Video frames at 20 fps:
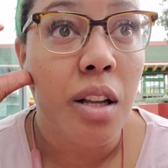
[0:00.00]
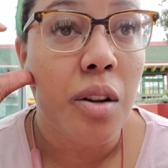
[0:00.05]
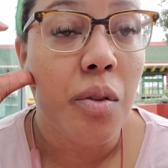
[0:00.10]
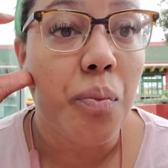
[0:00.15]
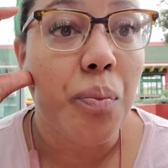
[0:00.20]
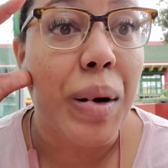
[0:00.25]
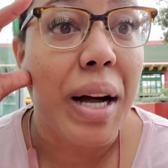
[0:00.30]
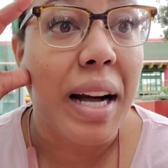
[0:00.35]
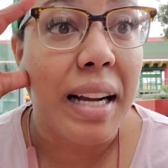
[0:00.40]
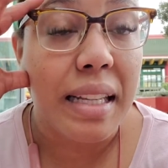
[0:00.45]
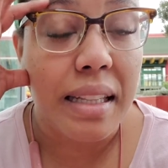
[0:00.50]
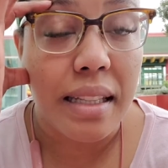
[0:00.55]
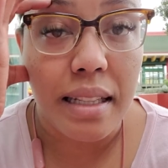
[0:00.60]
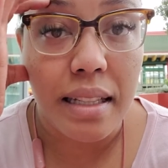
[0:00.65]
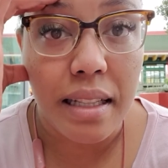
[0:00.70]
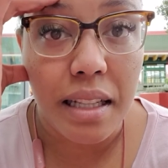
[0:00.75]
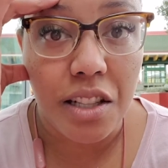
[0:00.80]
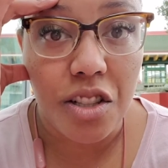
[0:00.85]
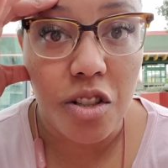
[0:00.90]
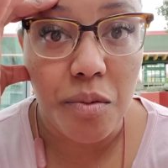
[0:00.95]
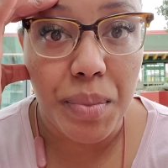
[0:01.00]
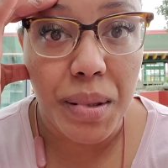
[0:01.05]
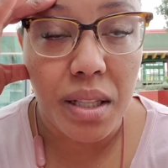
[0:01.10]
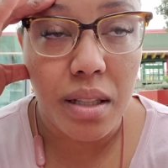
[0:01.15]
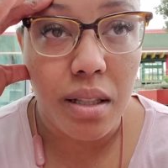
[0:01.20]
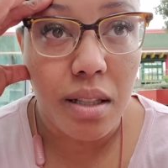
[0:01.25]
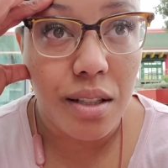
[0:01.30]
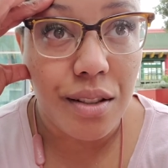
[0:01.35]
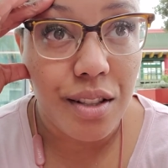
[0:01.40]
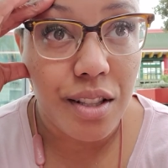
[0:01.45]
behind the scenes
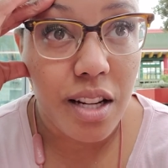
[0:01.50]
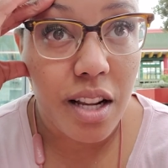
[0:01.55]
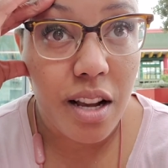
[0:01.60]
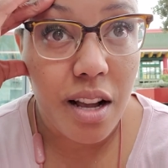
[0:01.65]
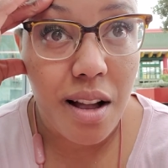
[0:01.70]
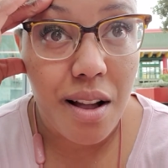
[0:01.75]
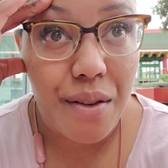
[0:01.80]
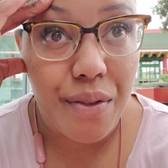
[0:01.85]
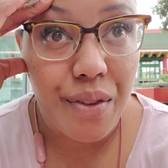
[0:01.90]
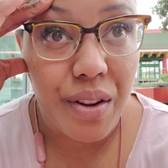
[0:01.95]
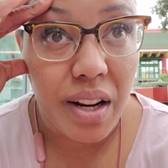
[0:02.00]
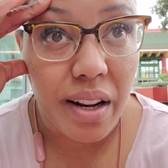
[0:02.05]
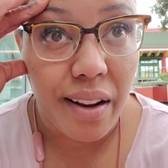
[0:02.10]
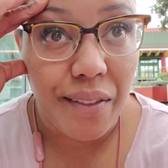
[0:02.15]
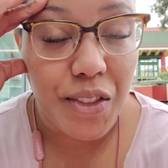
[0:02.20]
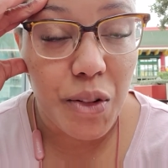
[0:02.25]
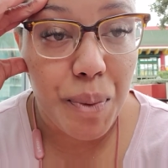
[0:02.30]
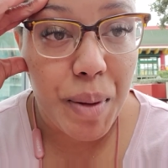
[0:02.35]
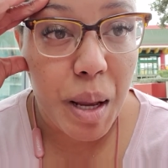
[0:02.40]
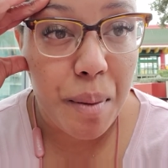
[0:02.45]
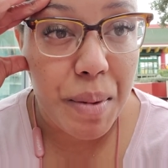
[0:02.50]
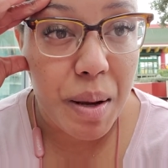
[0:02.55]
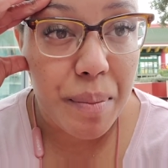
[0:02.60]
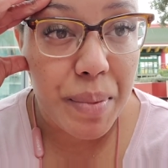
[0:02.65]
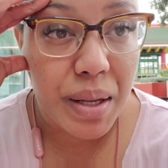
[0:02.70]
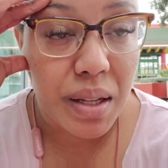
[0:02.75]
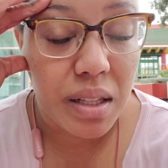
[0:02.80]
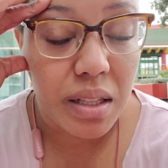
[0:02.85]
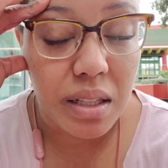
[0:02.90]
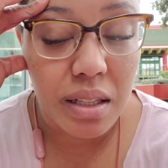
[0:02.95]
business stuff, and I have to pay my
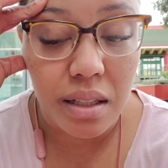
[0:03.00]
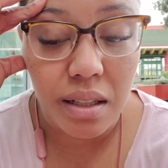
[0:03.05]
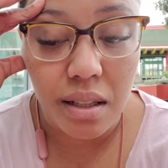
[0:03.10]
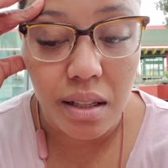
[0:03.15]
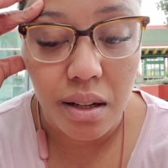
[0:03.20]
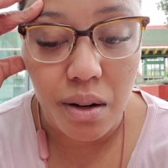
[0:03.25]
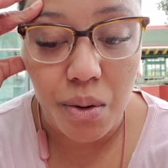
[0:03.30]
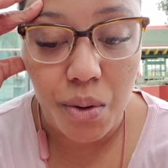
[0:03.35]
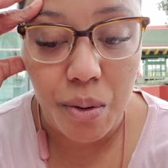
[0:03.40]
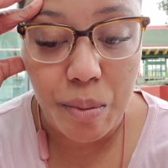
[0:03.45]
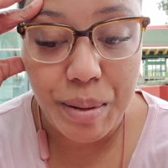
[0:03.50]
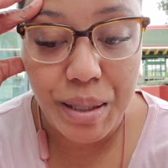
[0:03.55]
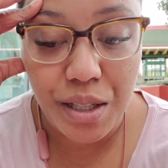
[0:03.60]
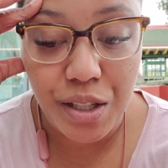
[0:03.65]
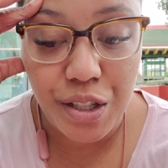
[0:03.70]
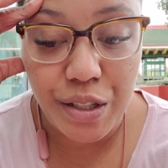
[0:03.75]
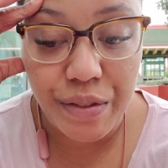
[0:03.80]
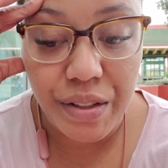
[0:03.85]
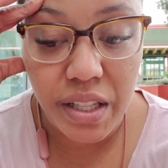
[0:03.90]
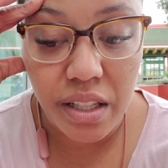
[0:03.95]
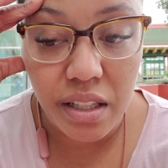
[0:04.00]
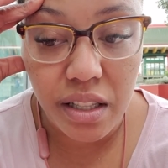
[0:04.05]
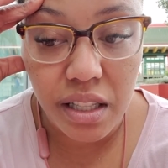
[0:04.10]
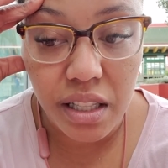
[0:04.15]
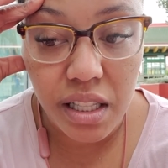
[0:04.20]
bills and a whole bunch of other